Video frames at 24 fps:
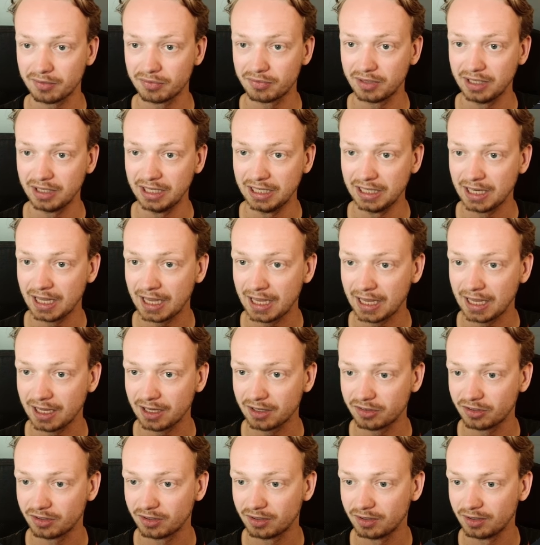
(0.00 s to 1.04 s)
in the
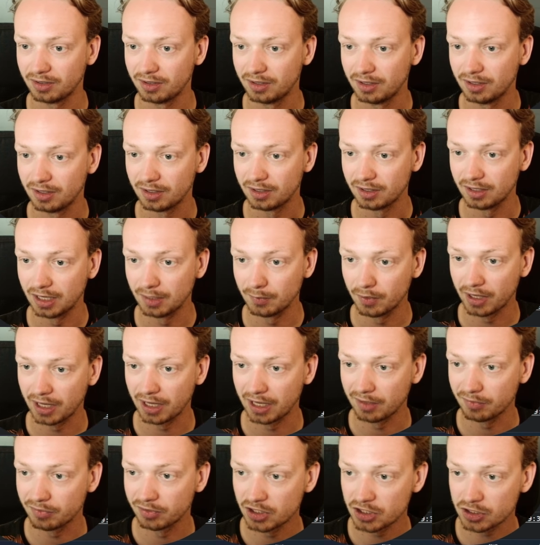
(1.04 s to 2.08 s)
head, they will
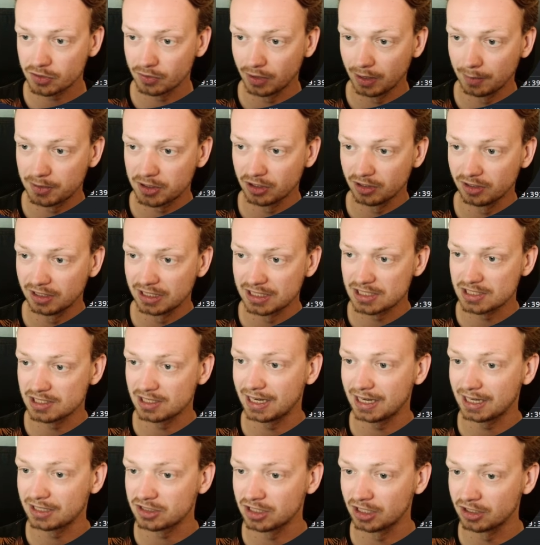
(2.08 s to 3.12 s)
have a description. This is a
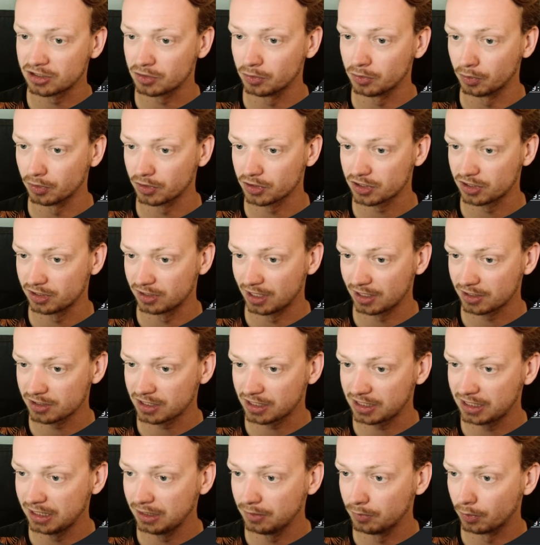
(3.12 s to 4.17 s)
Next.js course. There's the
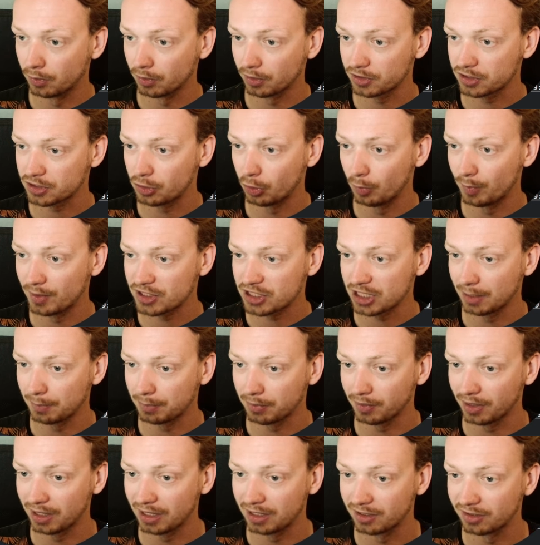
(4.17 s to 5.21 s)
keywords, comma
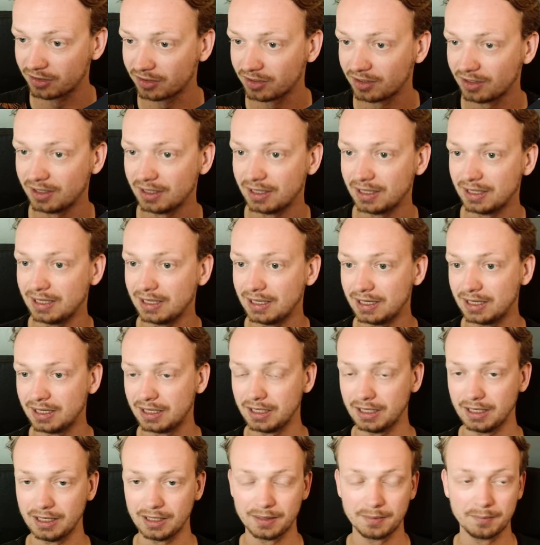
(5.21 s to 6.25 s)
separated.
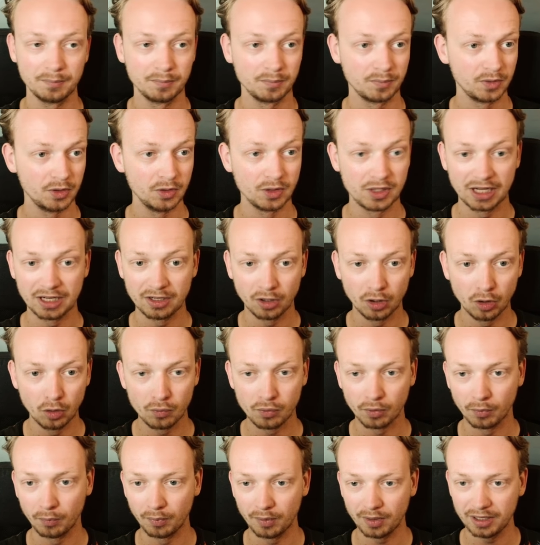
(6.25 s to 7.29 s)
You can
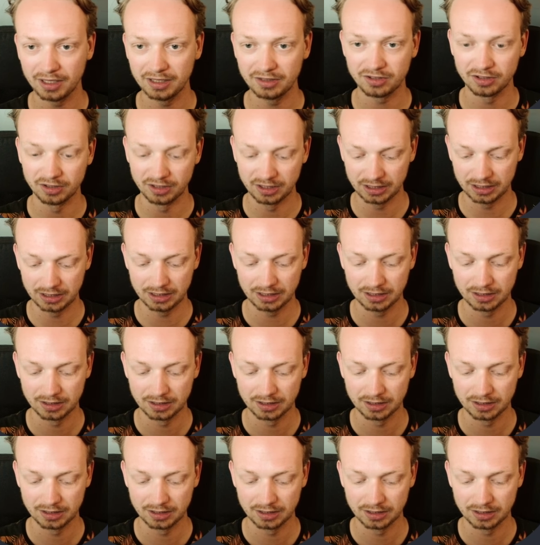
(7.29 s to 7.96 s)
overwrite the